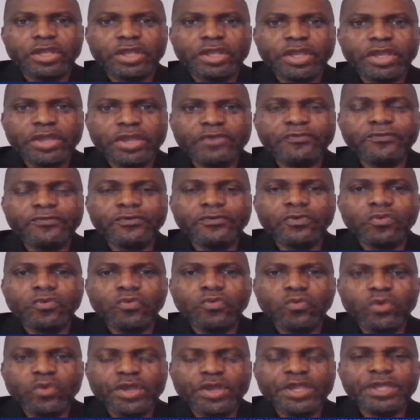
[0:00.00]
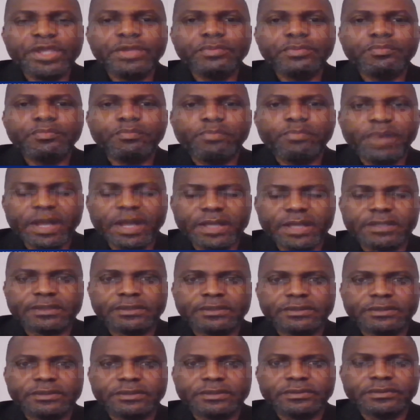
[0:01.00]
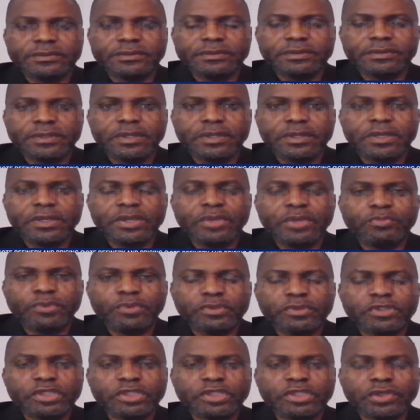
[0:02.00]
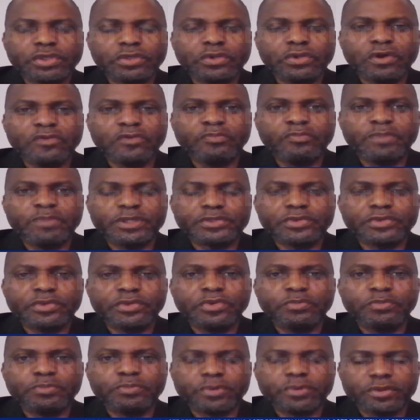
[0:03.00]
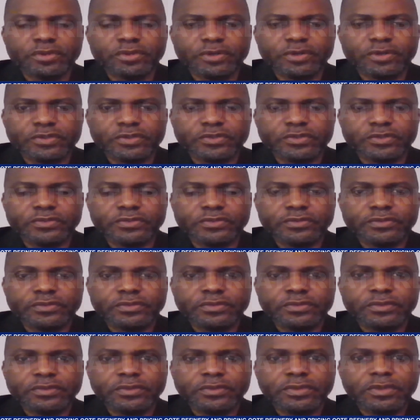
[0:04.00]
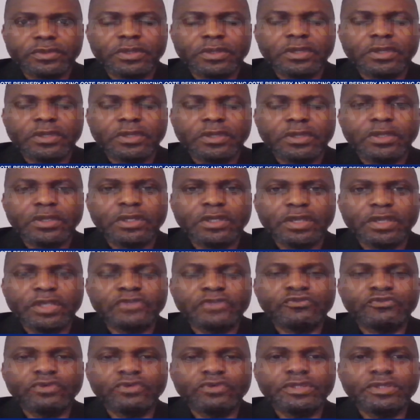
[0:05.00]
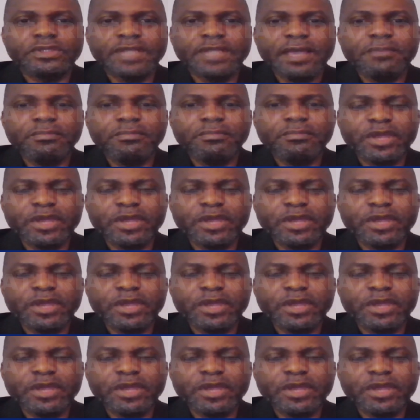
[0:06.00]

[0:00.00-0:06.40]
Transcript: if we ban importation of petroleum products, it will then